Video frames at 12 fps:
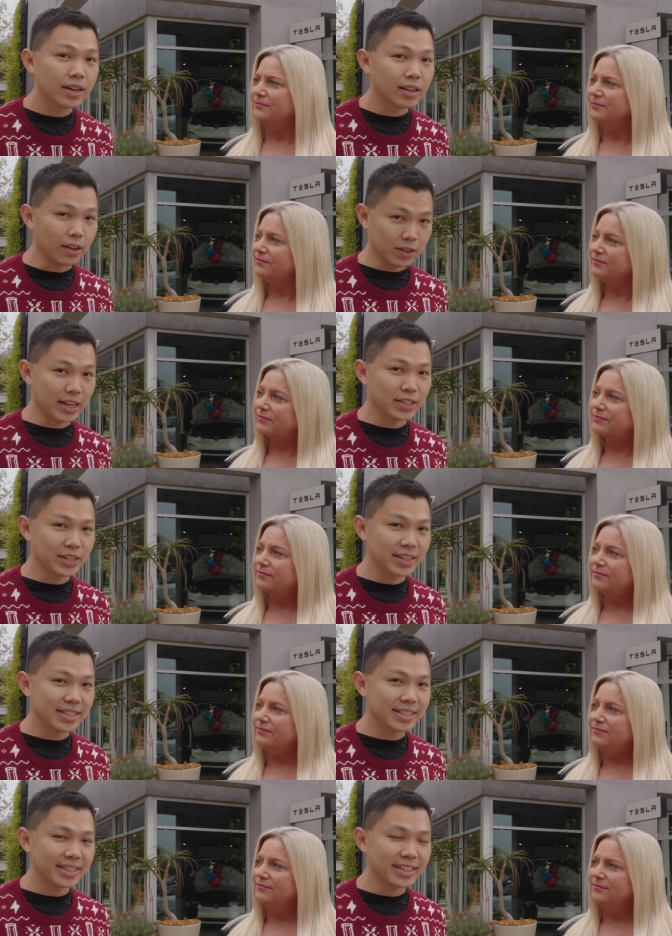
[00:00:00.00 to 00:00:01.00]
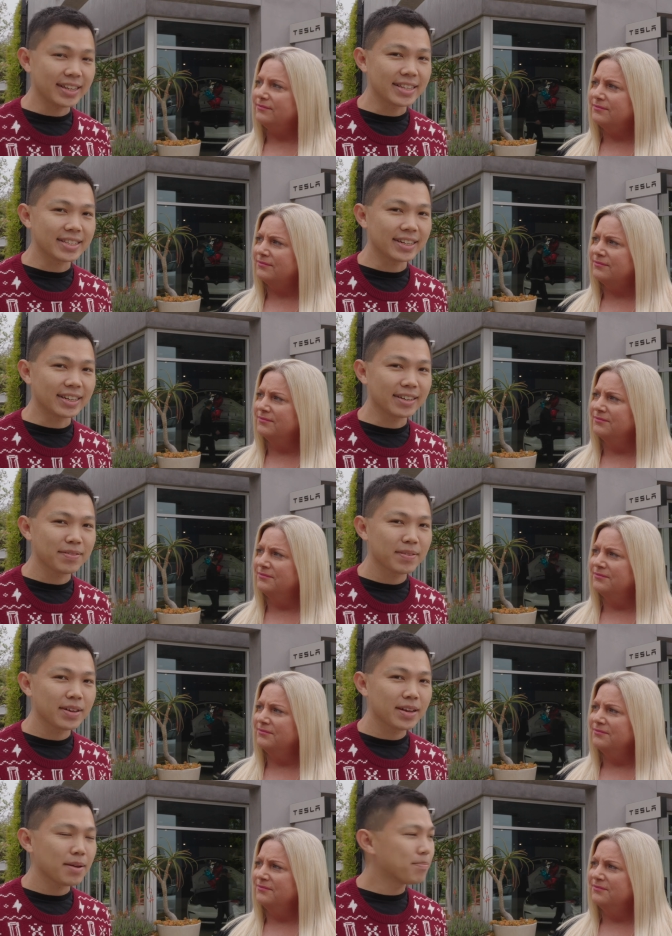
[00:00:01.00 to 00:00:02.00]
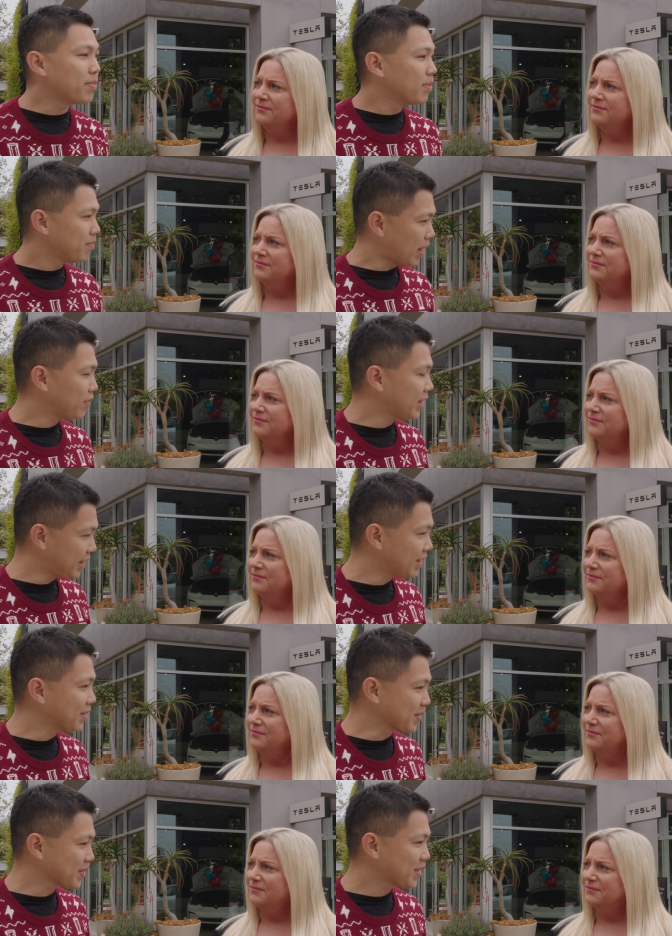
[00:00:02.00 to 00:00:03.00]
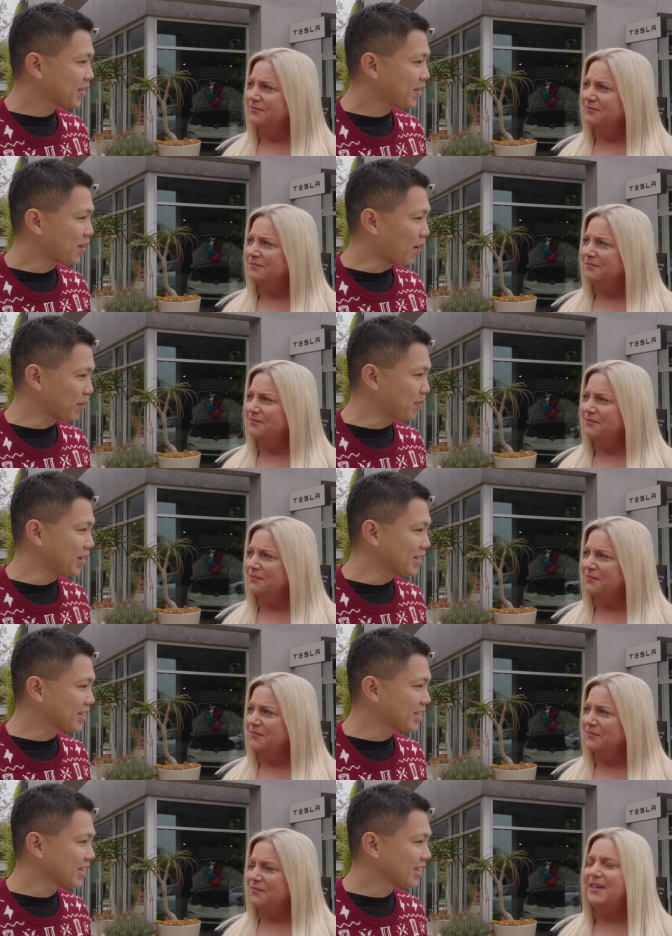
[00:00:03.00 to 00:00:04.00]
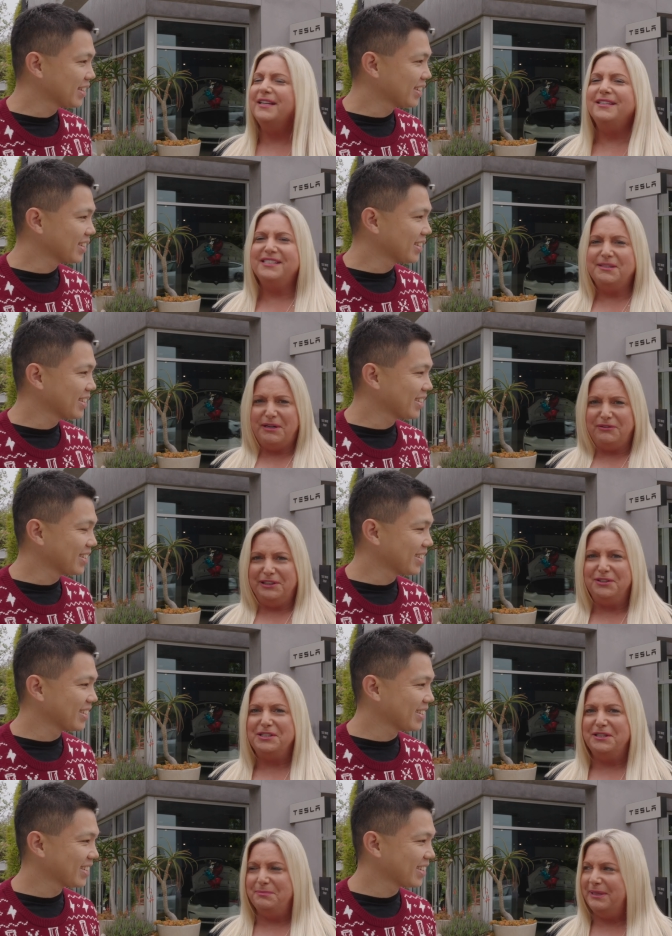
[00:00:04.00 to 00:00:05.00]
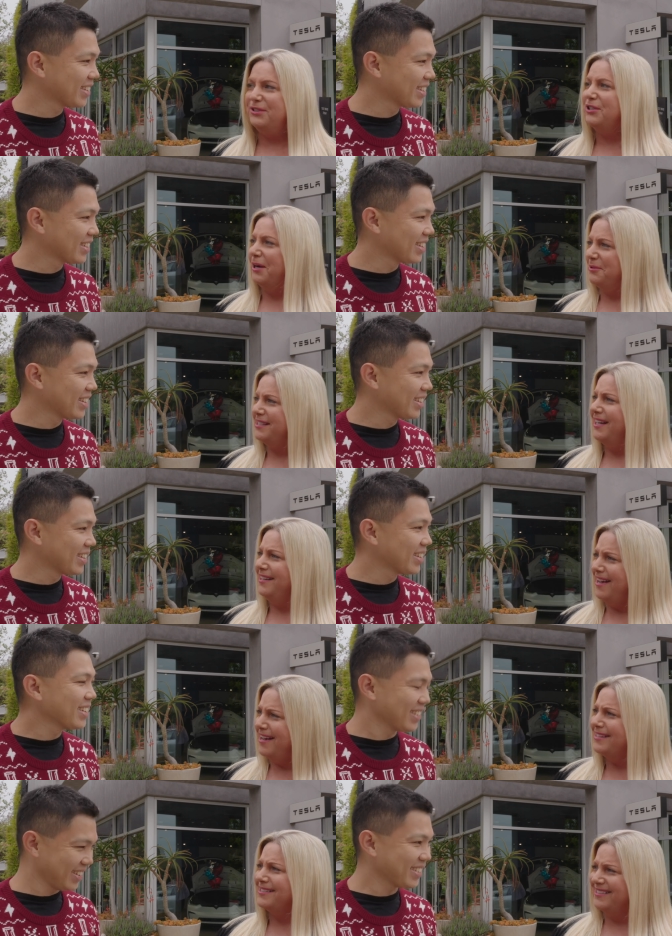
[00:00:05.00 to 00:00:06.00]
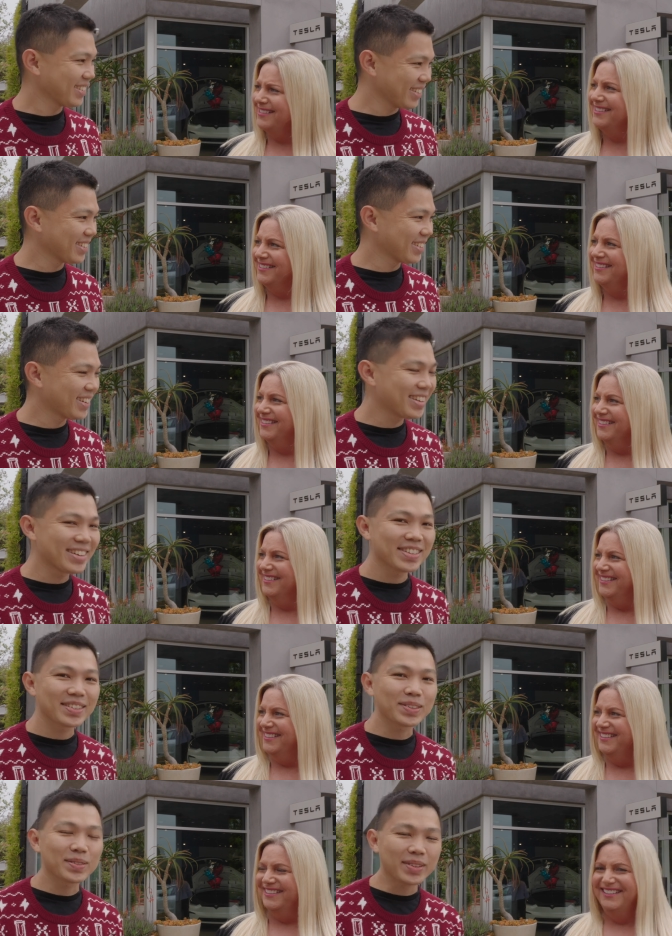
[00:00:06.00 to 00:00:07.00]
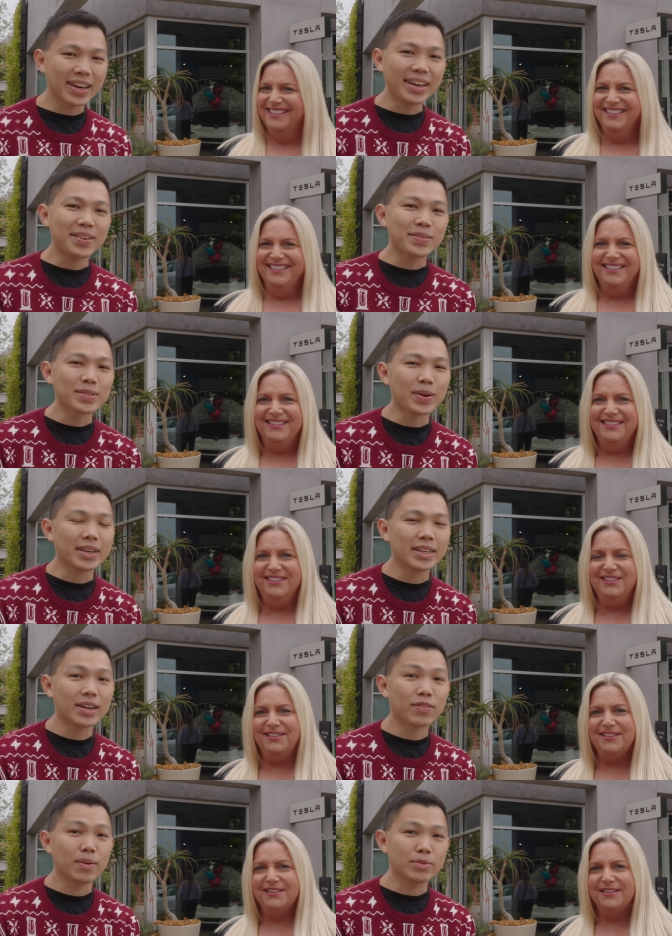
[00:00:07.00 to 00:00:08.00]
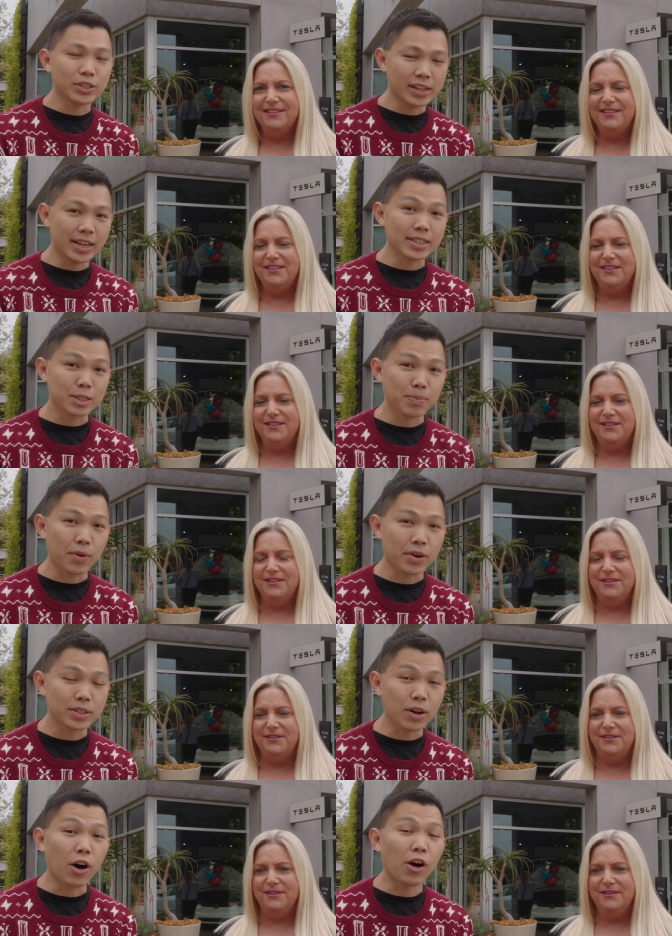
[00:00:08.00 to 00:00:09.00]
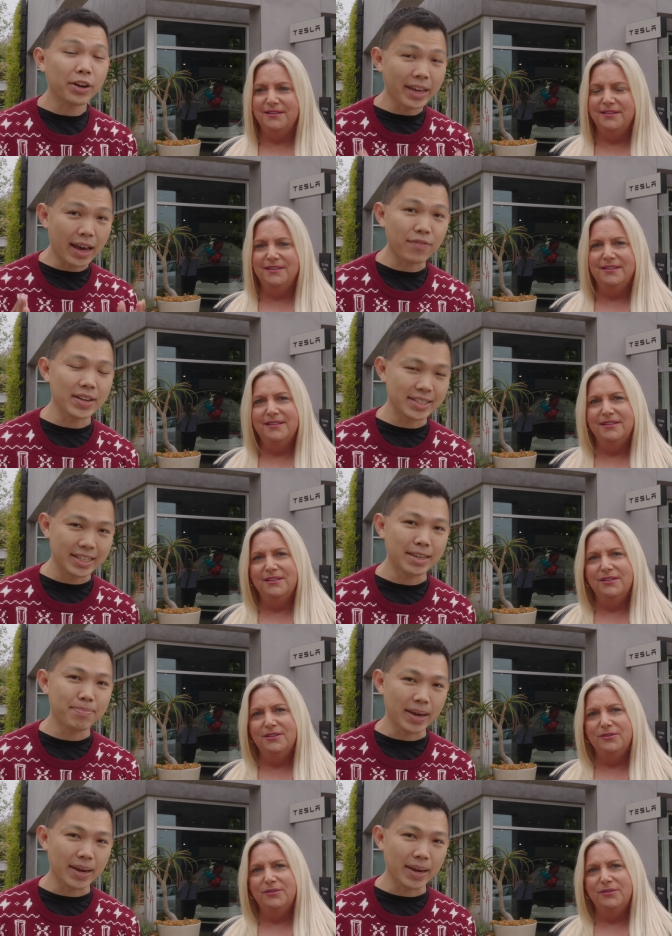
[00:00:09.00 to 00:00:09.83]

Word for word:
Speaker 1: Los Angeles. It is the Beverly Hills of the beach.
Speaker 2: It is the Beverly Hills of the beach, I would say, yes.
Speaker 1: so today, we just want to hear from Jilianne's experience on FSD